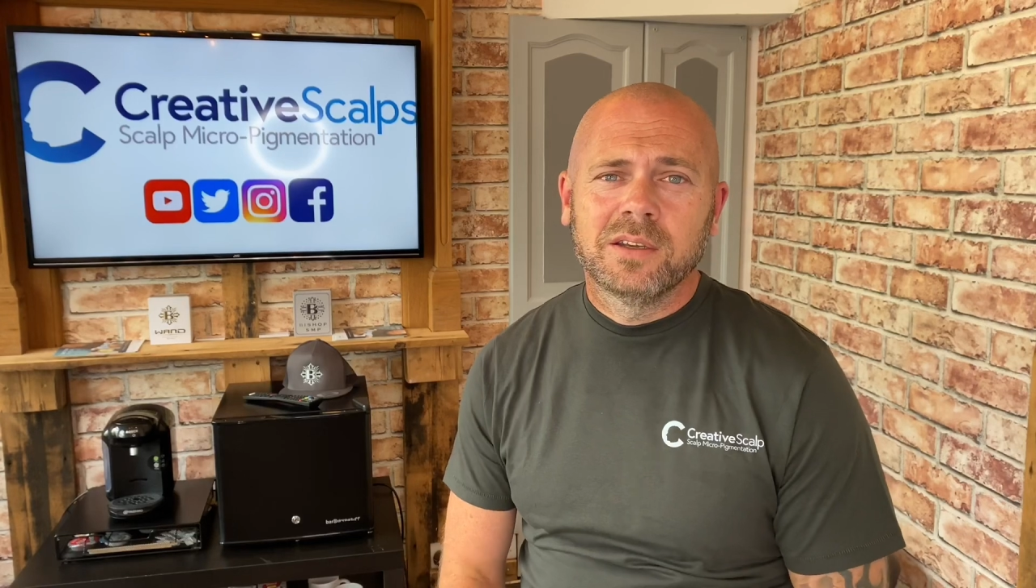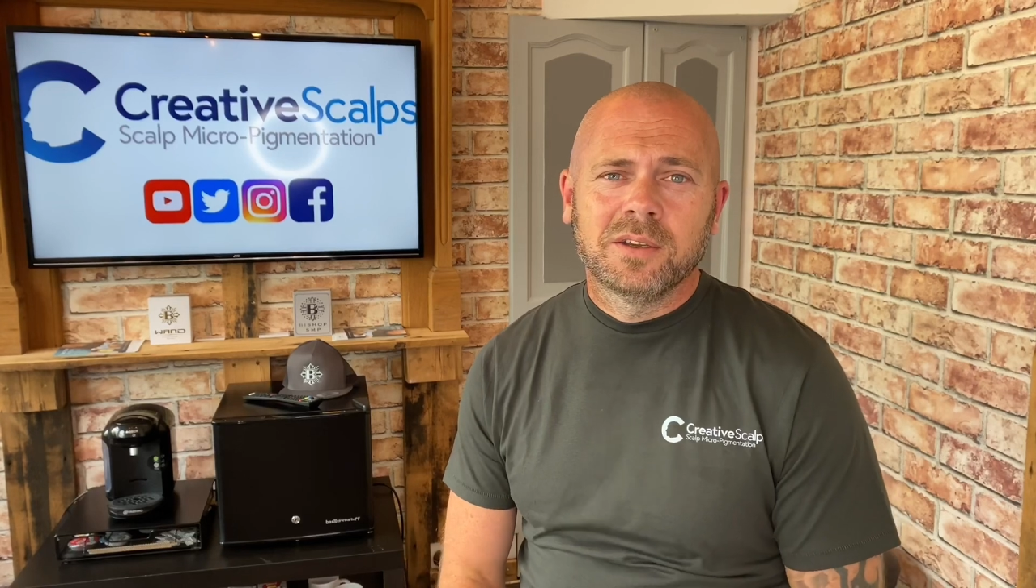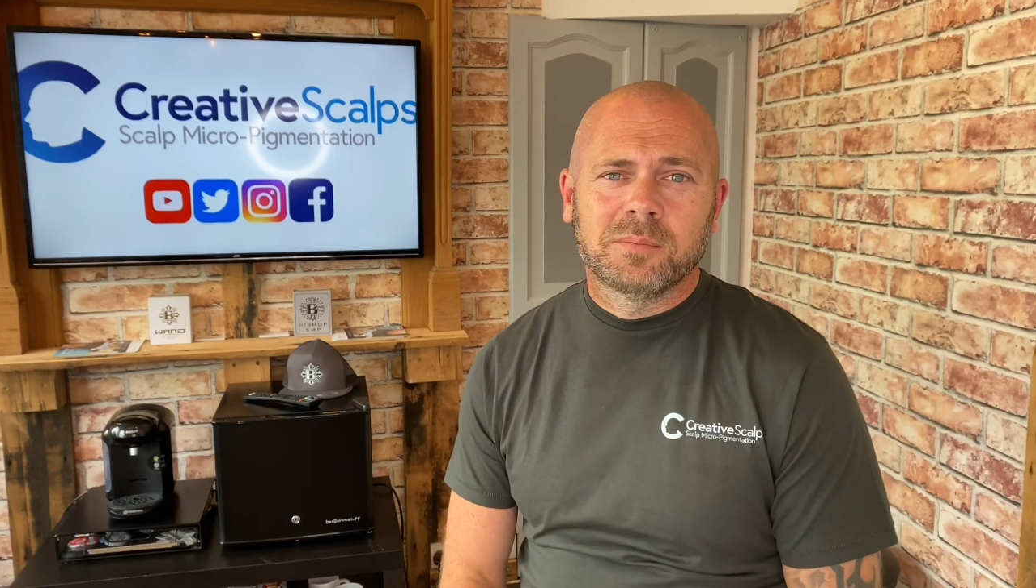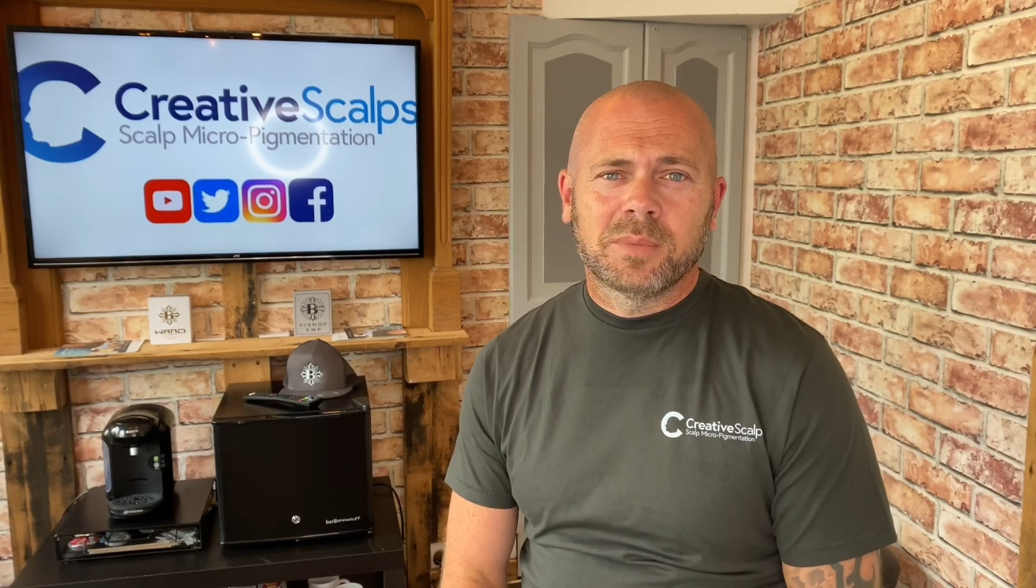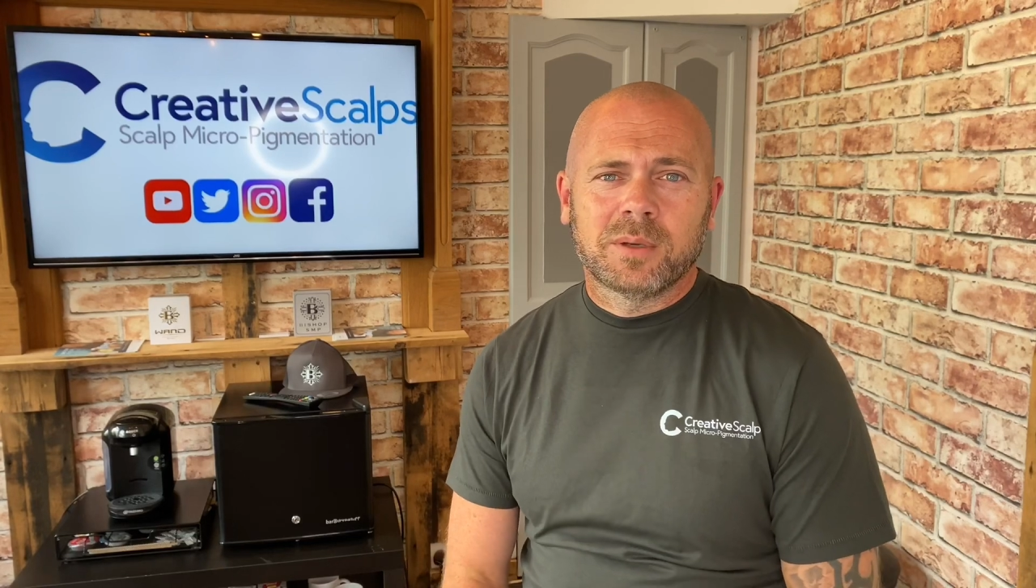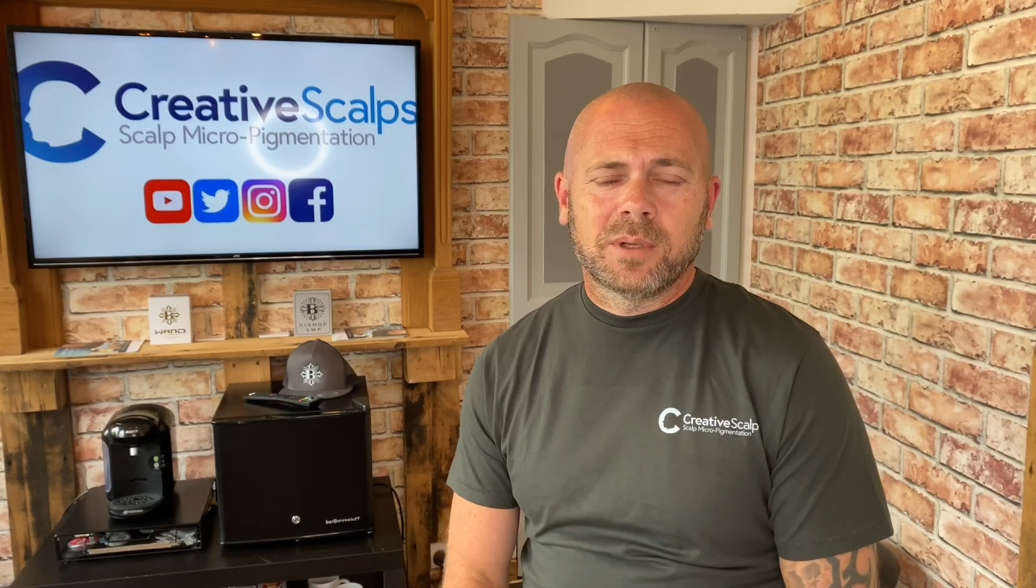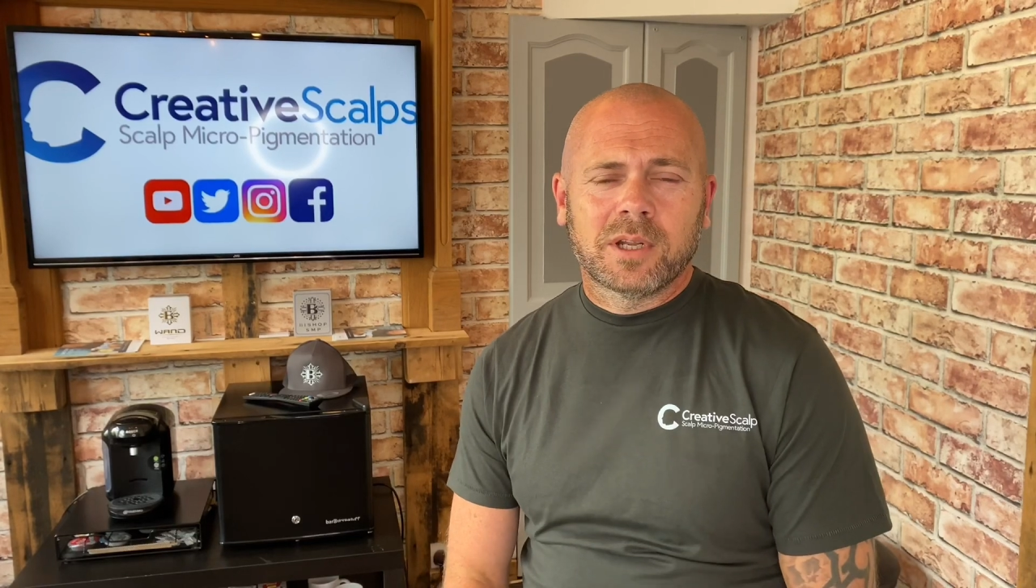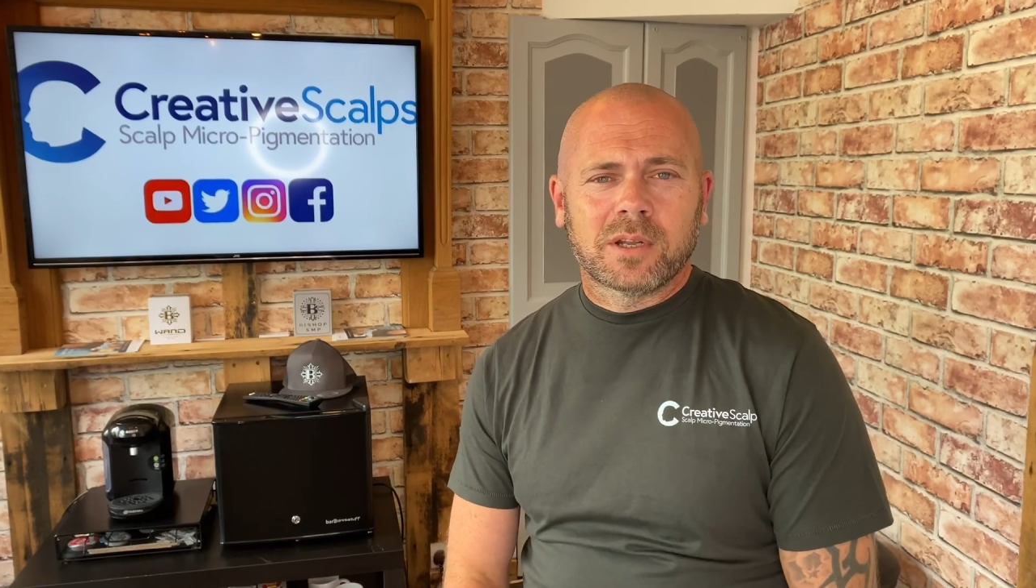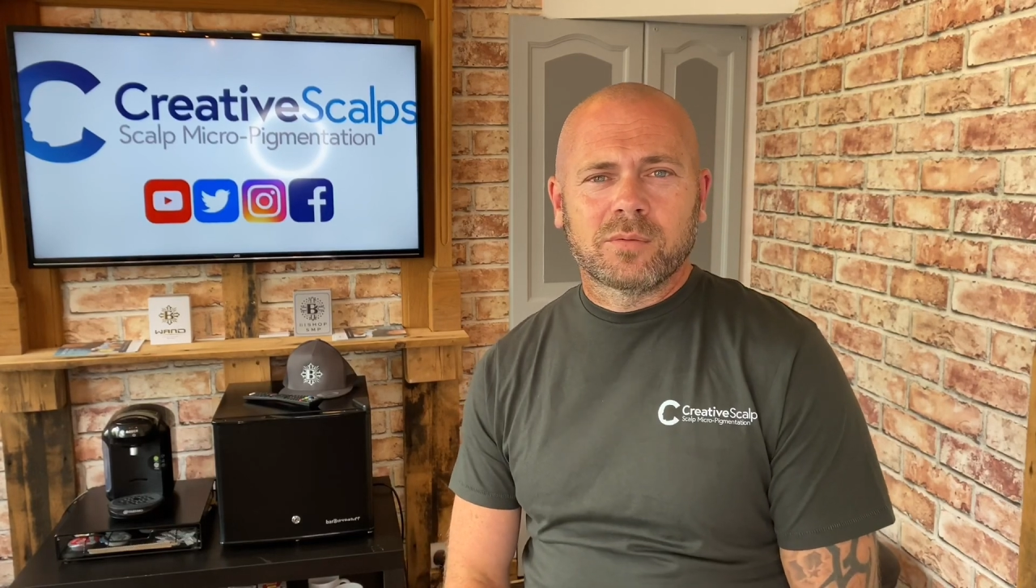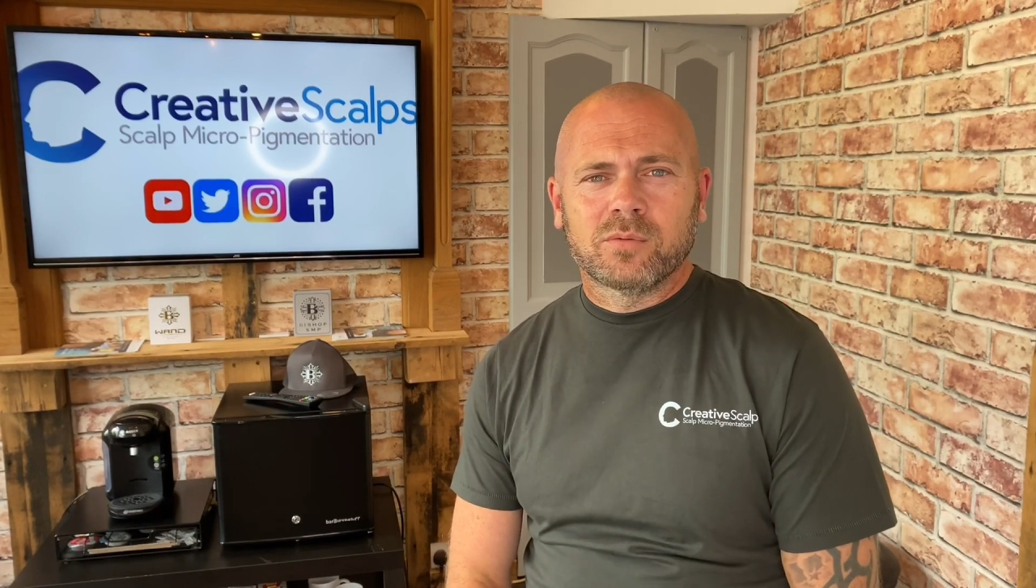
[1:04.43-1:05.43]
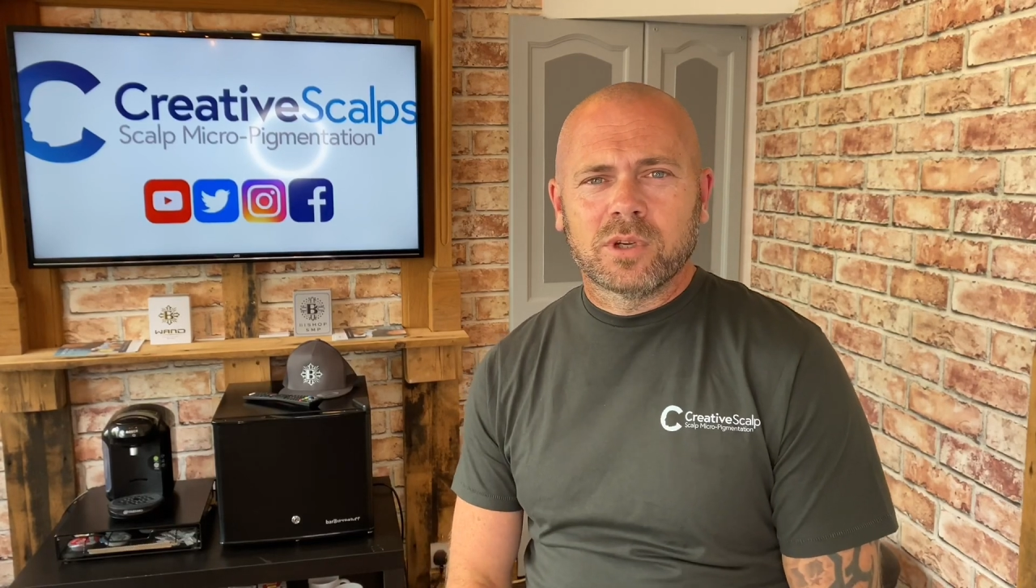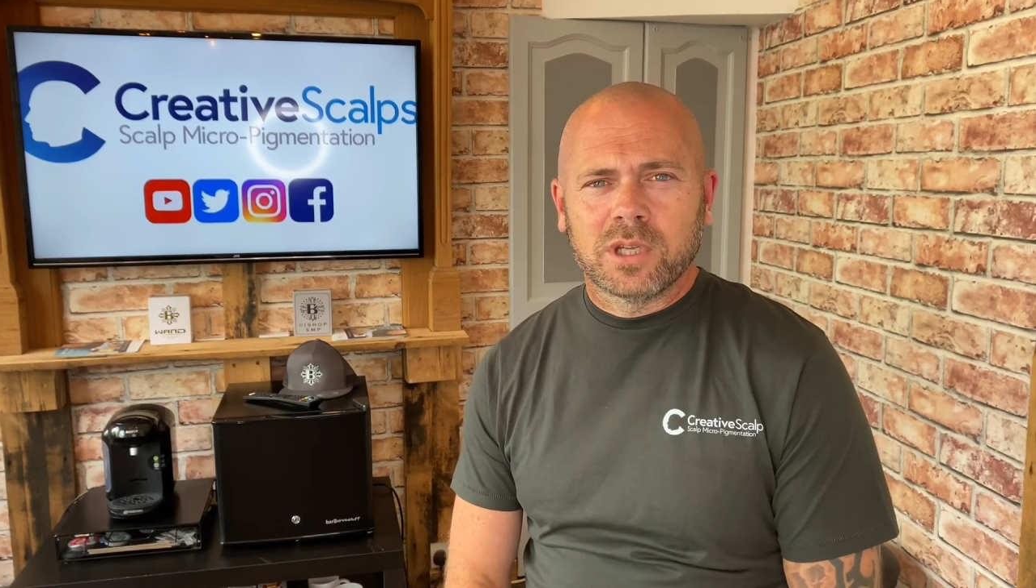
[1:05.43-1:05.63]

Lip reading: maybe they don't really